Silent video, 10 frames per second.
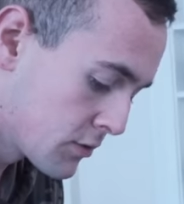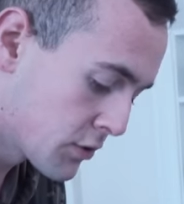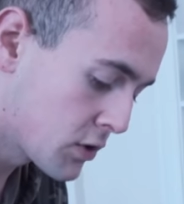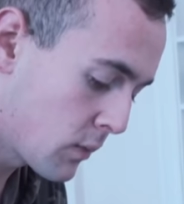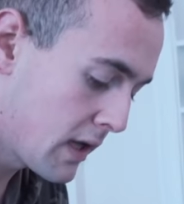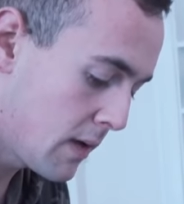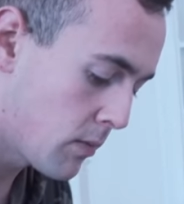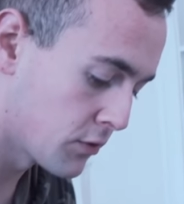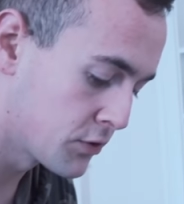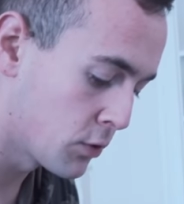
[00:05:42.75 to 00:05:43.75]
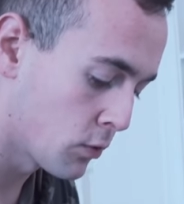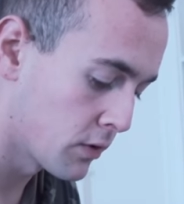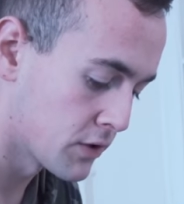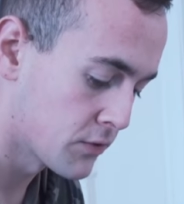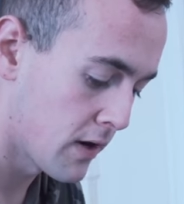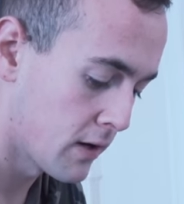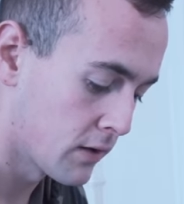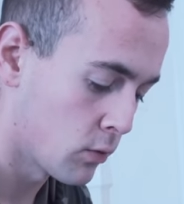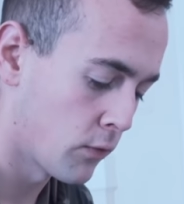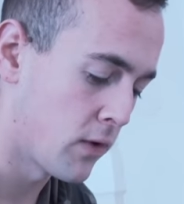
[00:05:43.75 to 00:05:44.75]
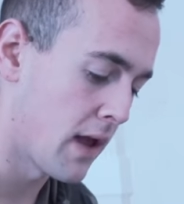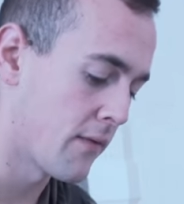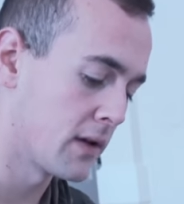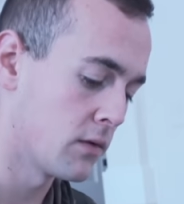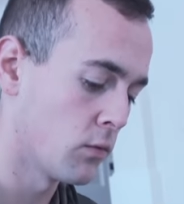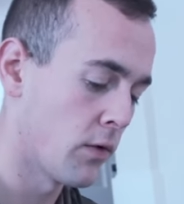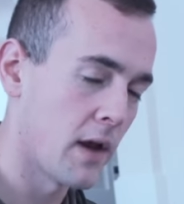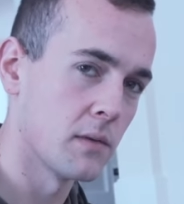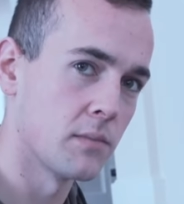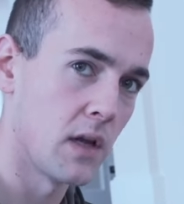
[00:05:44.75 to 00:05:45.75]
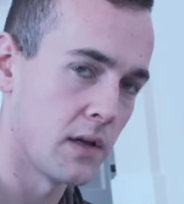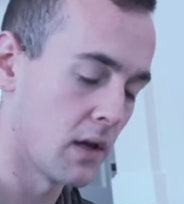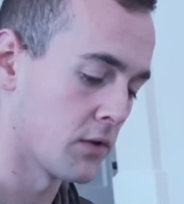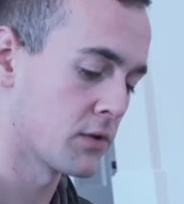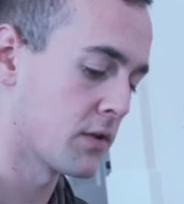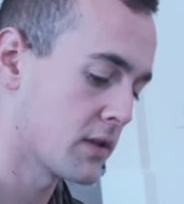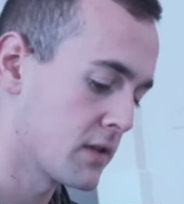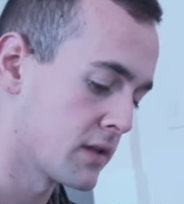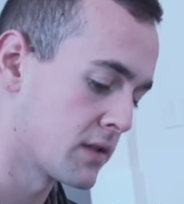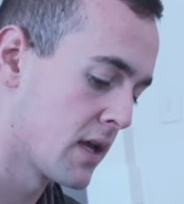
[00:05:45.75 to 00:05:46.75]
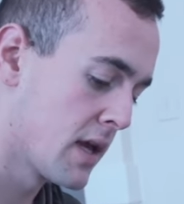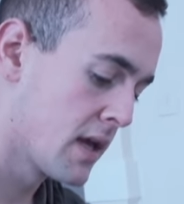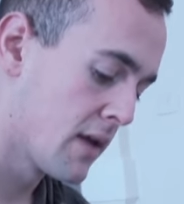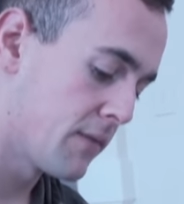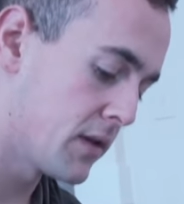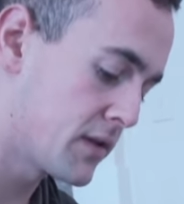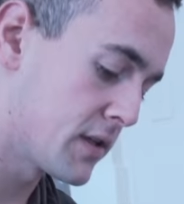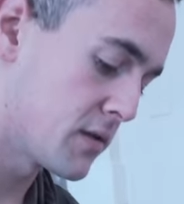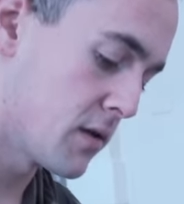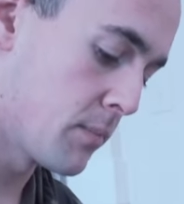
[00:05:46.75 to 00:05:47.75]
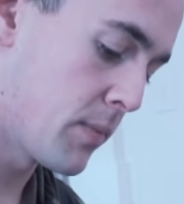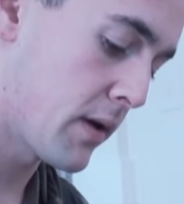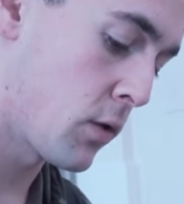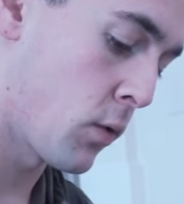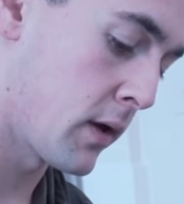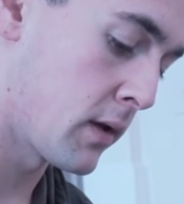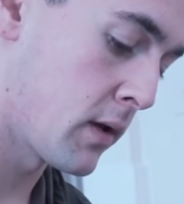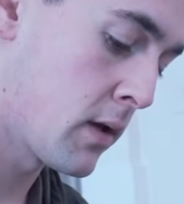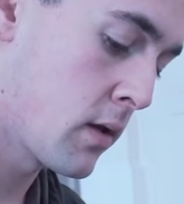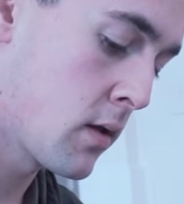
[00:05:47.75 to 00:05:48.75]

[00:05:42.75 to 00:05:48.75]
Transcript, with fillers: just so we keep our story straight, or if we have any random details. So this is, this is the Bitcoin.